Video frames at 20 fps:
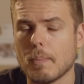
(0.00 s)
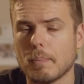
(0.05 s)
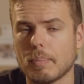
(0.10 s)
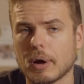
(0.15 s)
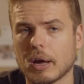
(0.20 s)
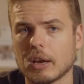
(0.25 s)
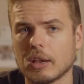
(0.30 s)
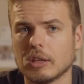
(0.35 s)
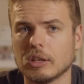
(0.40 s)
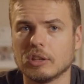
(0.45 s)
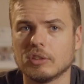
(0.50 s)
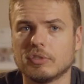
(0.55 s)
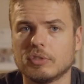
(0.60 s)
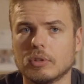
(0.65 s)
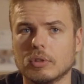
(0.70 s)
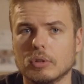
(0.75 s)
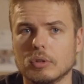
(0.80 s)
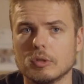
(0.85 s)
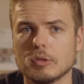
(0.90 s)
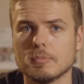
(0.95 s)
but if
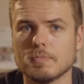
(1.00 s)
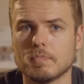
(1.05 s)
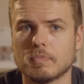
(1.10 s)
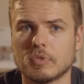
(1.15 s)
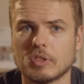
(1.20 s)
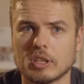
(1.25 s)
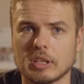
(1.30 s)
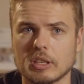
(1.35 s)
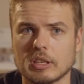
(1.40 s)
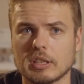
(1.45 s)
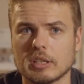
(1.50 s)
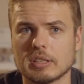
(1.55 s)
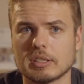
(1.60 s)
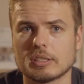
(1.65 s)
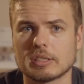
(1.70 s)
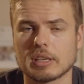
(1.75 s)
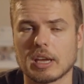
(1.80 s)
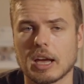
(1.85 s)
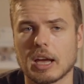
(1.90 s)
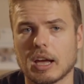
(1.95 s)
you did
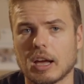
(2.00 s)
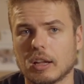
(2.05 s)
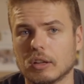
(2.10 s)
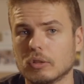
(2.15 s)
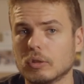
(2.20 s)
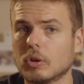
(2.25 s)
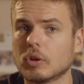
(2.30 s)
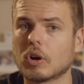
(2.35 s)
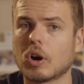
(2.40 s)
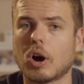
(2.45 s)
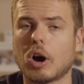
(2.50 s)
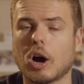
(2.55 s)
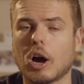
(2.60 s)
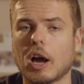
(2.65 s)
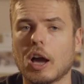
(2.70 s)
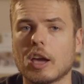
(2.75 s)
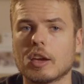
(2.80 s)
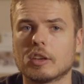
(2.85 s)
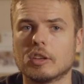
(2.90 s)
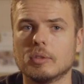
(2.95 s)
uh, a longer
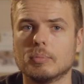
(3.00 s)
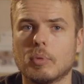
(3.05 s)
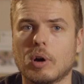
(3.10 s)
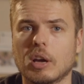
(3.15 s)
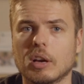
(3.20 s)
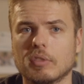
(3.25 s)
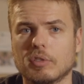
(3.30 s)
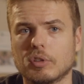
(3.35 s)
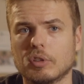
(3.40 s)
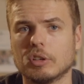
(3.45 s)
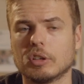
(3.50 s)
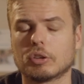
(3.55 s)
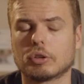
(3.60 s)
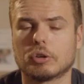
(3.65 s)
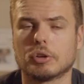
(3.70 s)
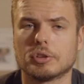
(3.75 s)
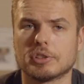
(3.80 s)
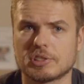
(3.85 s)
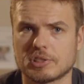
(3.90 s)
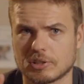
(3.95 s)
hike you might have only
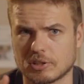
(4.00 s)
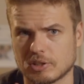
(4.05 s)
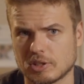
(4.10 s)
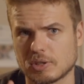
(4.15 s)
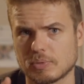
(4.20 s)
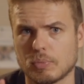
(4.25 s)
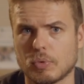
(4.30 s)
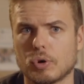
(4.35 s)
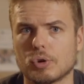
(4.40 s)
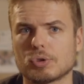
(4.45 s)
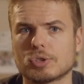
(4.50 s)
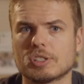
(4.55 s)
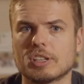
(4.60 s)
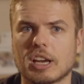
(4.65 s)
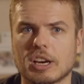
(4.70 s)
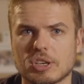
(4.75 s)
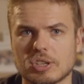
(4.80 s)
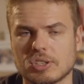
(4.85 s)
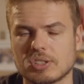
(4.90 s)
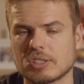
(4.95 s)
crossed small
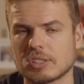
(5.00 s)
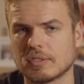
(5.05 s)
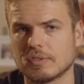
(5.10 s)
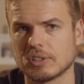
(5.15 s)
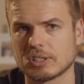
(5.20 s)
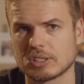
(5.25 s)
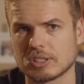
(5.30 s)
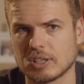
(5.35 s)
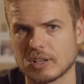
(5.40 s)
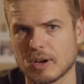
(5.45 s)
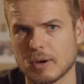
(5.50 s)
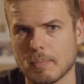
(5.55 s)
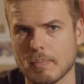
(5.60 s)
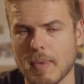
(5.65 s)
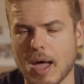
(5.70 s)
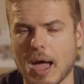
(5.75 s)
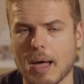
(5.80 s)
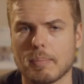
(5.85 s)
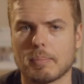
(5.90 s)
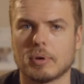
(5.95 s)
sections of a certain
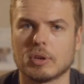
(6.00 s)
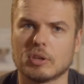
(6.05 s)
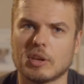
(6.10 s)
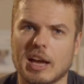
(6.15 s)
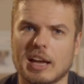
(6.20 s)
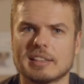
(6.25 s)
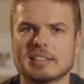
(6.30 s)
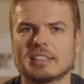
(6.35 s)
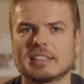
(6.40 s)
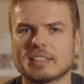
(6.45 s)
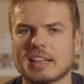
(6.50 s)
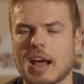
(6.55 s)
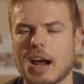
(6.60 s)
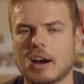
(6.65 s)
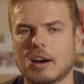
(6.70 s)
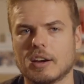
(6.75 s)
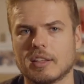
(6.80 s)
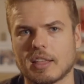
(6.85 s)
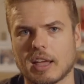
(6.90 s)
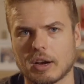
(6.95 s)
map but you had to
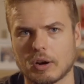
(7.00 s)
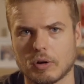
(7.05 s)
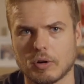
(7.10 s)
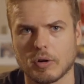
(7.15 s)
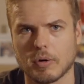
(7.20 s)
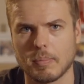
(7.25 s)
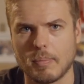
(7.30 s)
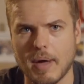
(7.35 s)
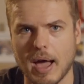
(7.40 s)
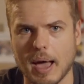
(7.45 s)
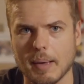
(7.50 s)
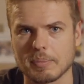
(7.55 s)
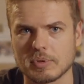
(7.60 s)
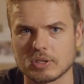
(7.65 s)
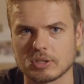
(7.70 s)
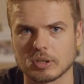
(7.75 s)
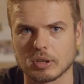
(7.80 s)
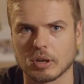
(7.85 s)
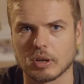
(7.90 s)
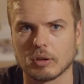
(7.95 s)
carry that whole map
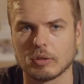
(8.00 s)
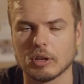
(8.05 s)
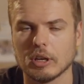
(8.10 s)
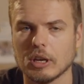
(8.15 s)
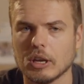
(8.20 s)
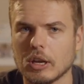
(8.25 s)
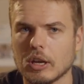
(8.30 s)
so